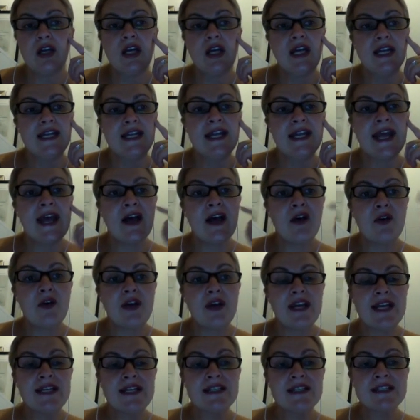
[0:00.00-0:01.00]
Now,
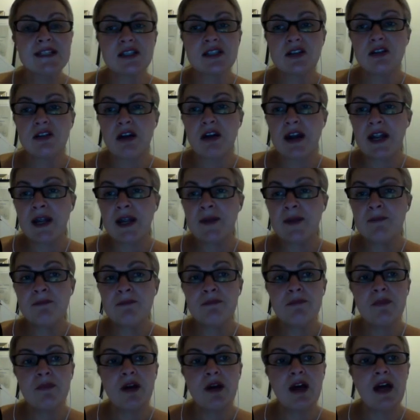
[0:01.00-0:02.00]
Instagram,
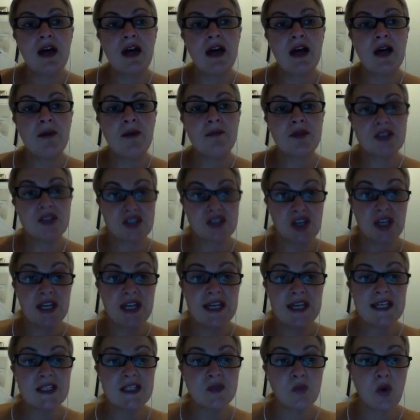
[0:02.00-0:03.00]
so
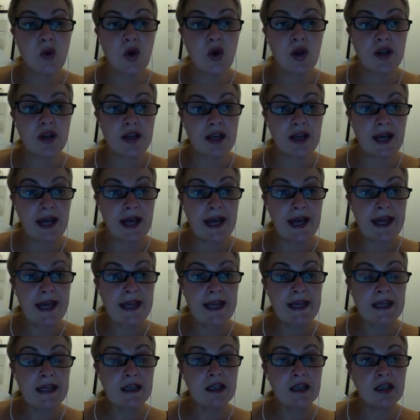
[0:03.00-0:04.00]
here's what
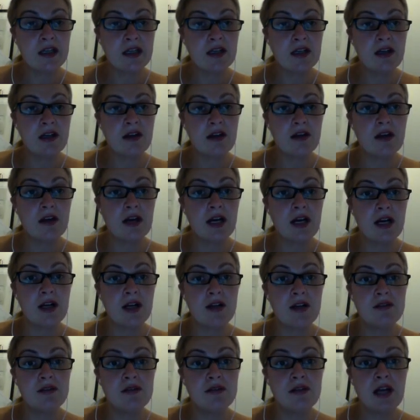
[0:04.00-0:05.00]
a
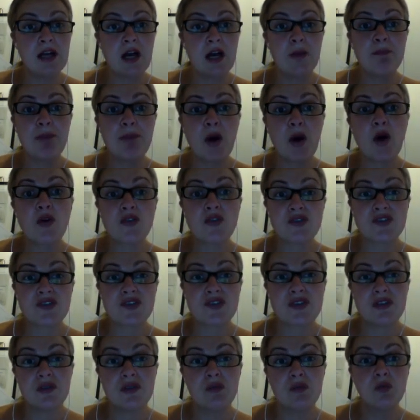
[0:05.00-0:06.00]

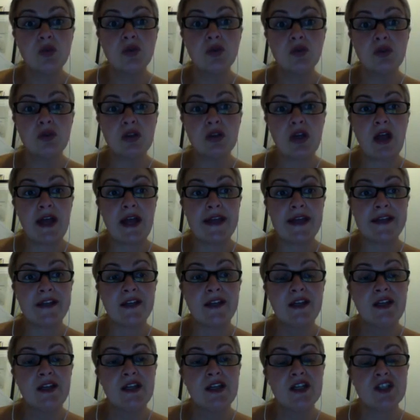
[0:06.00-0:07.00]
post will look like.
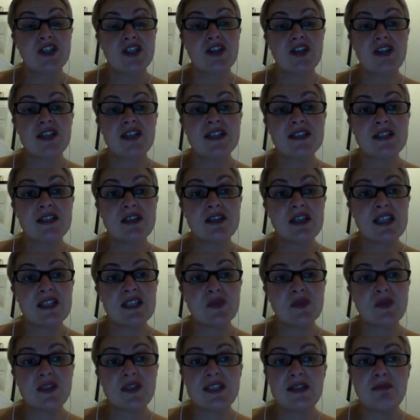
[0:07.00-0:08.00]
So
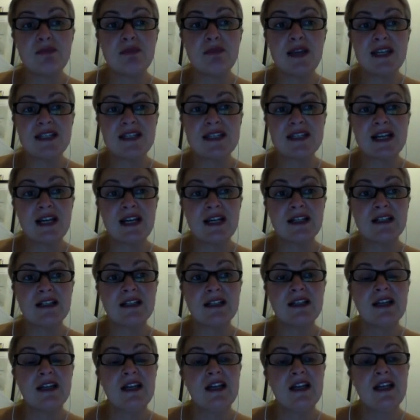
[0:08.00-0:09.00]
this was in
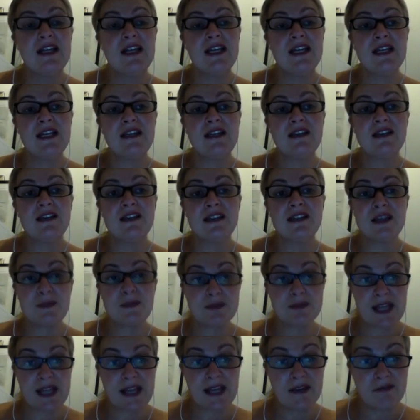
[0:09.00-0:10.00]
Meetung in
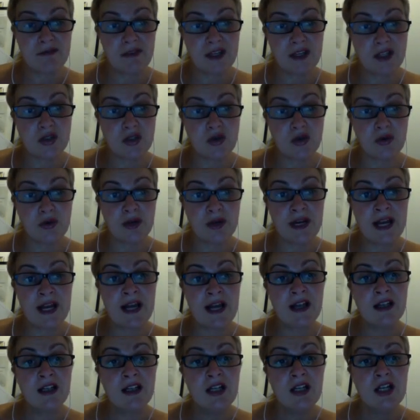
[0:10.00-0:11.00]
Gippsland, Victoria.